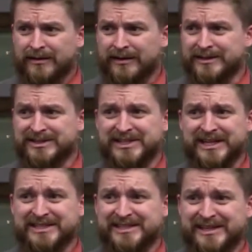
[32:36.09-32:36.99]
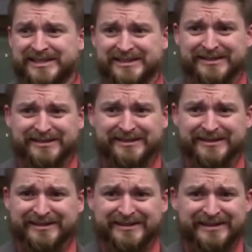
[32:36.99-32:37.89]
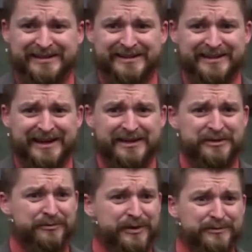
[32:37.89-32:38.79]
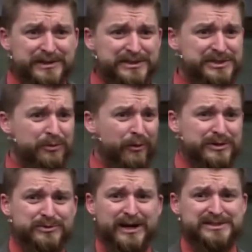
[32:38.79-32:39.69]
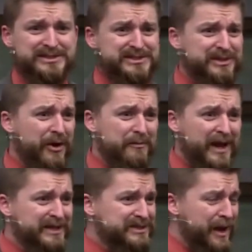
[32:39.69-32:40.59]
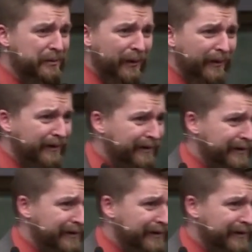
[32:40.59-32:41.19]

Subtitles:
In the 60s and in the 50s, you wore dresses to go make supper.